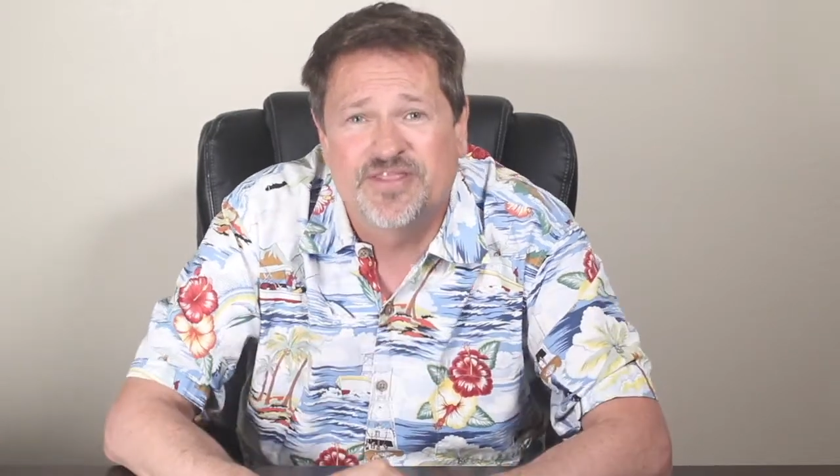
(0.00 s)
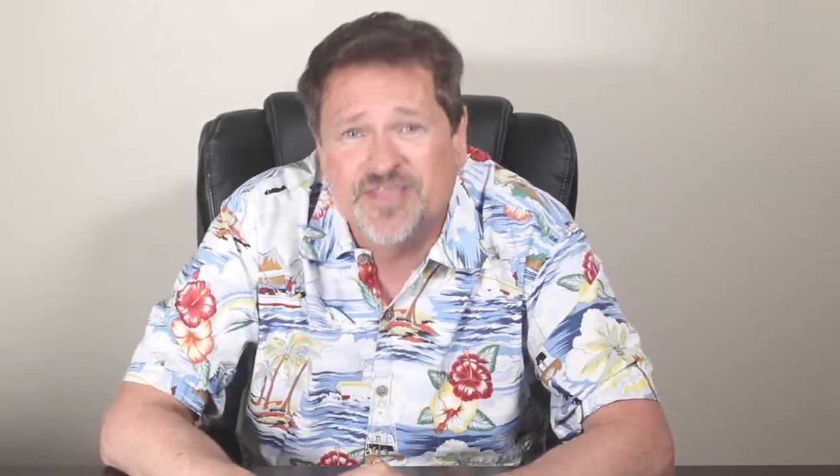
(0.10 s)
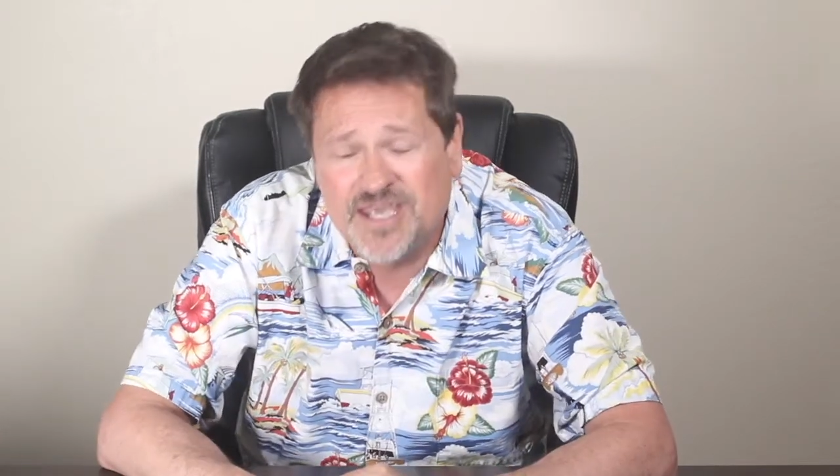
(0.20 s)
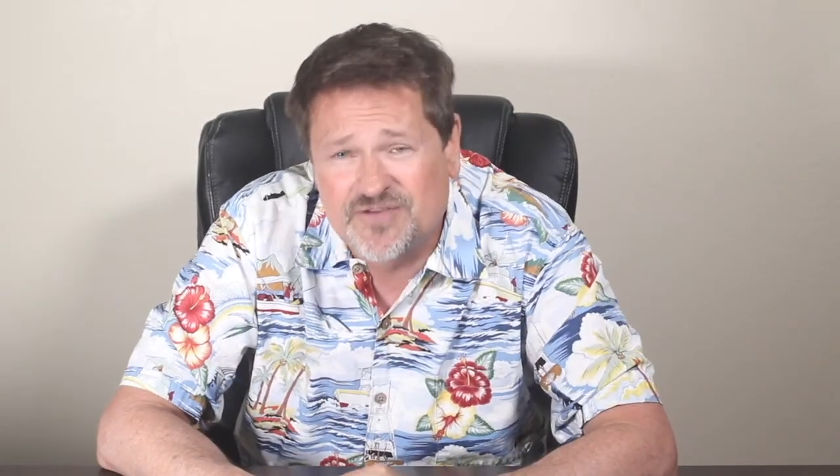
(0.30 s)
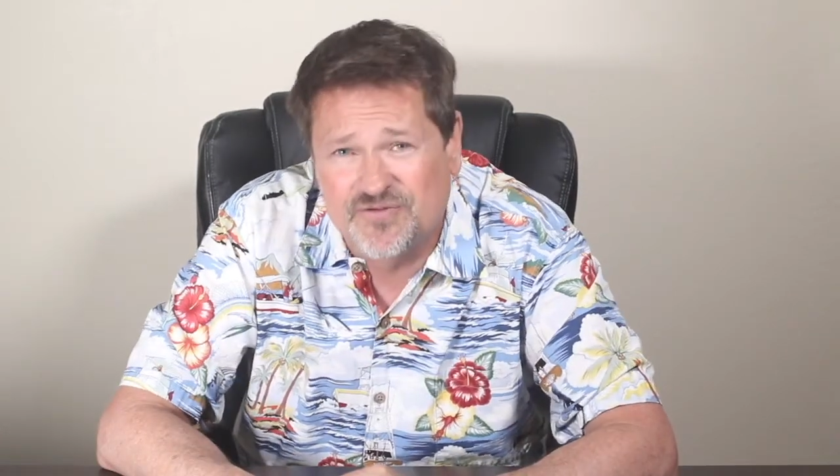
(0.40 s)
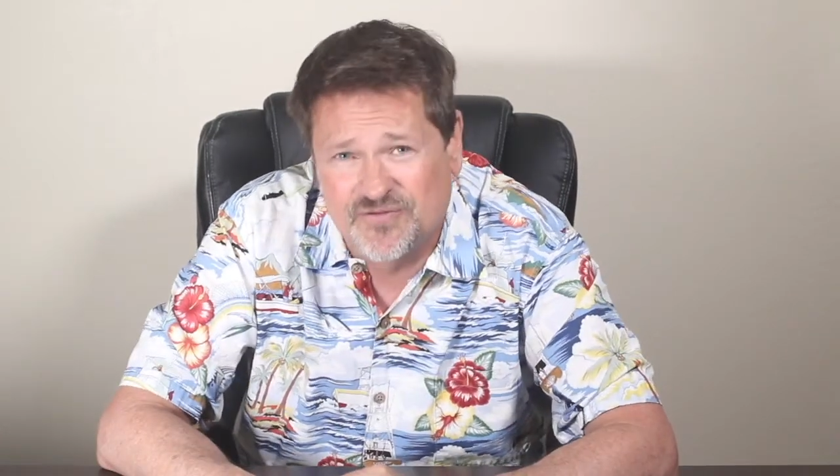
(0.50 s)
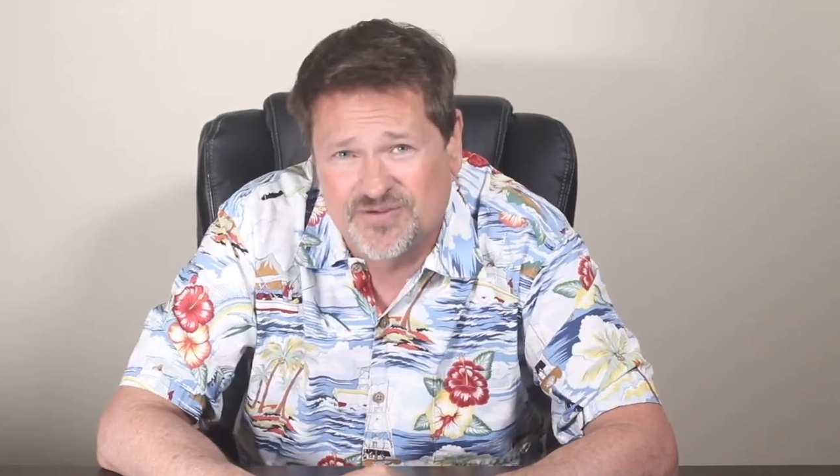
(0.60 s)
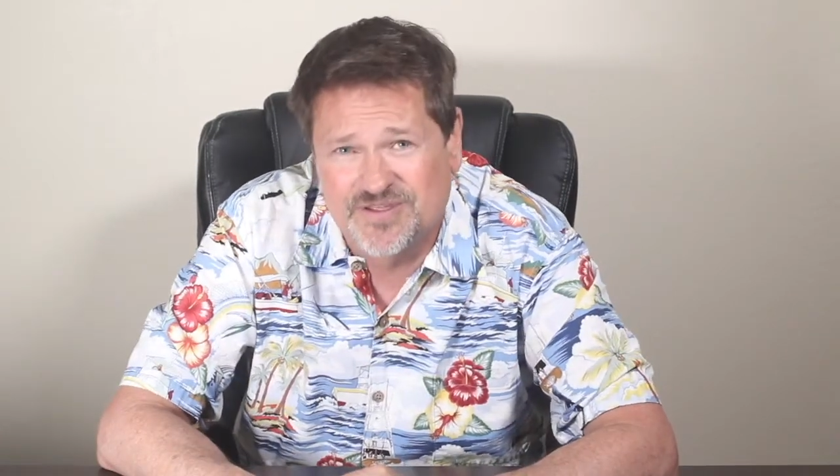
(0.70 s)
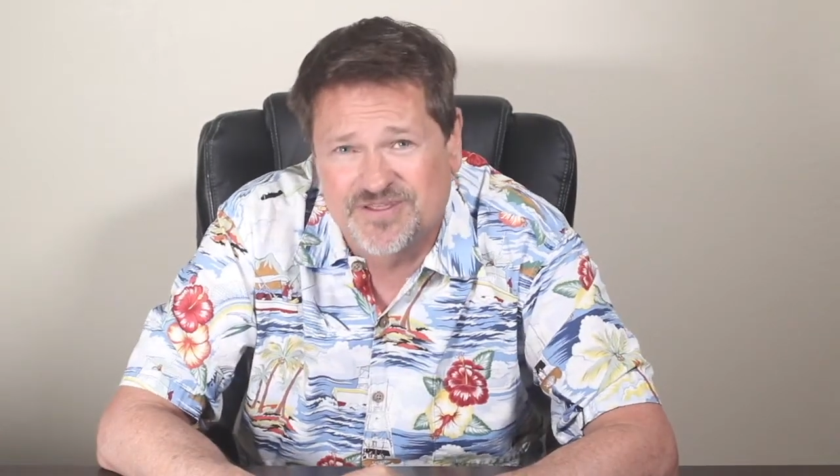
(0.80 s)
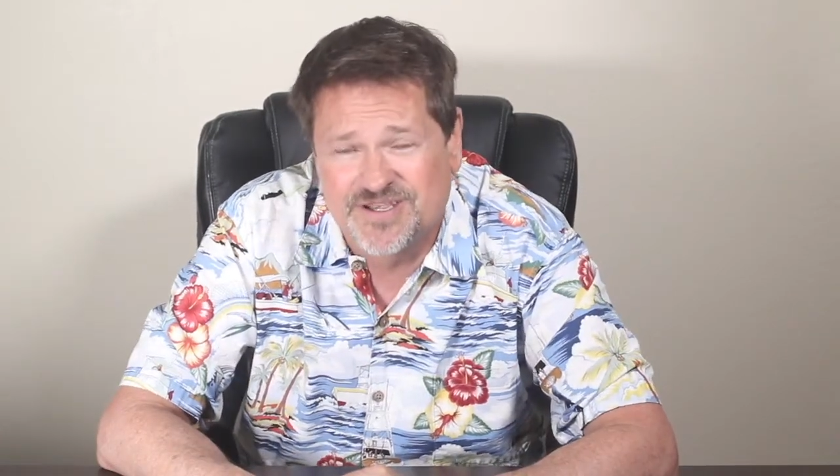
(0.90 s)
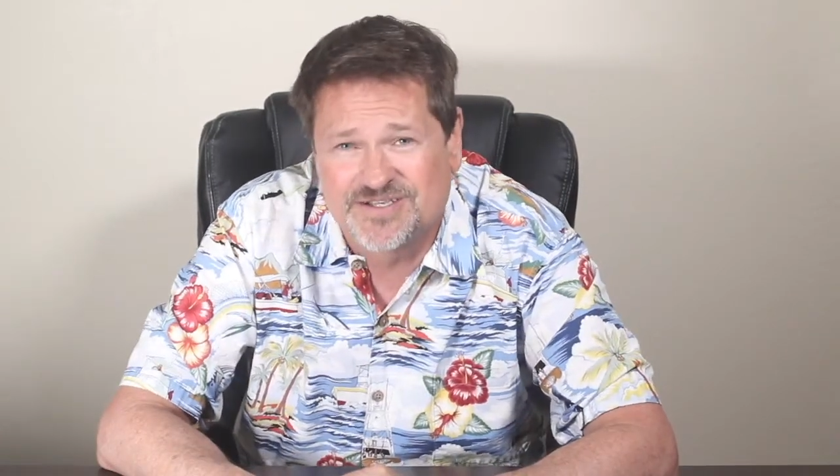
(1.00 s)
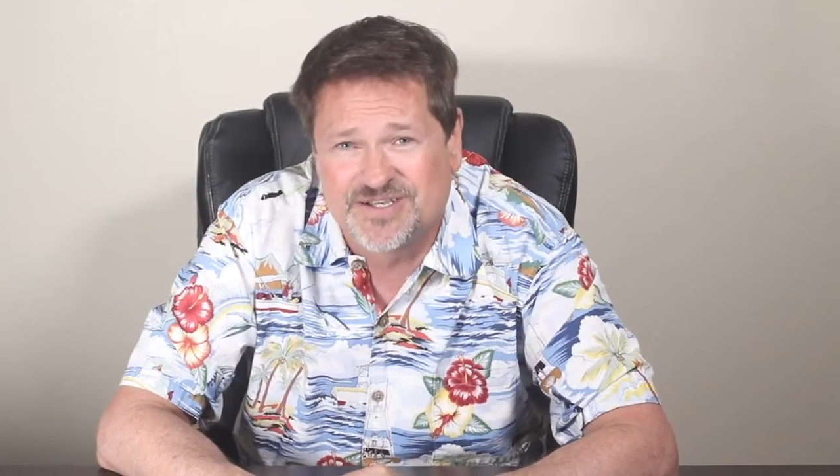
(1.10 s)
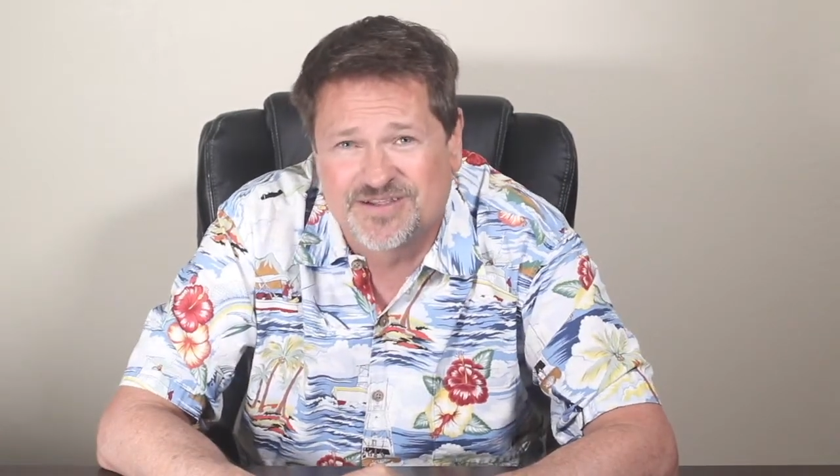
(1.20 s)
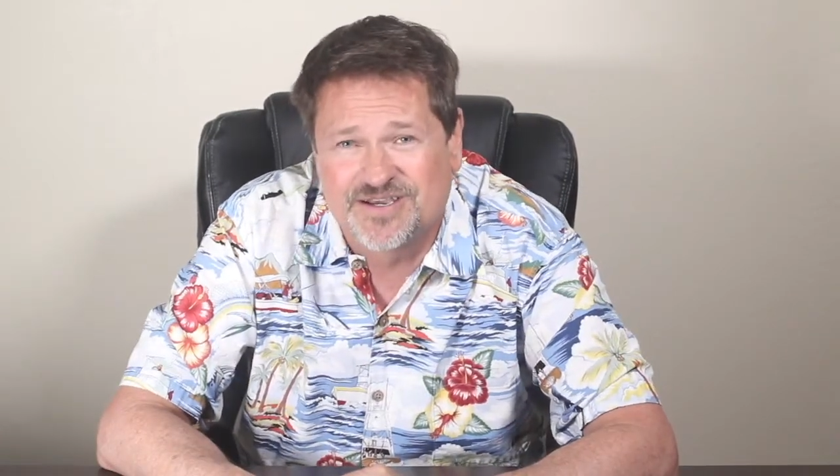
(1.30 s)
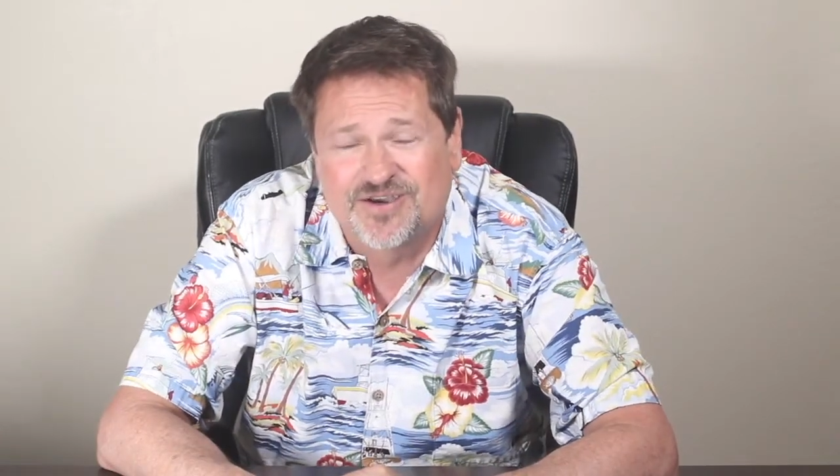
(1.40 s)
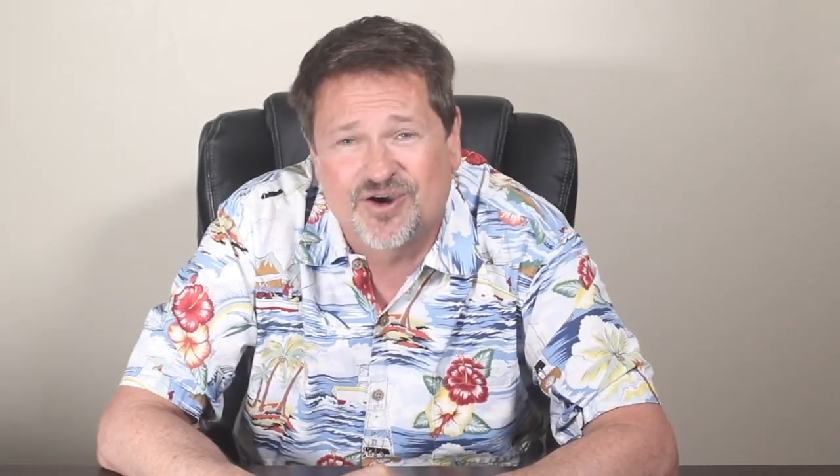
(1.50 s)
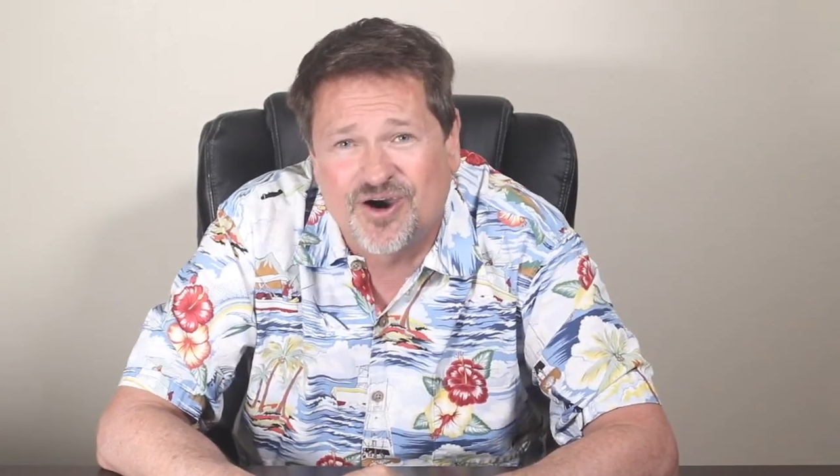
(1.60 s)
thankful for the things that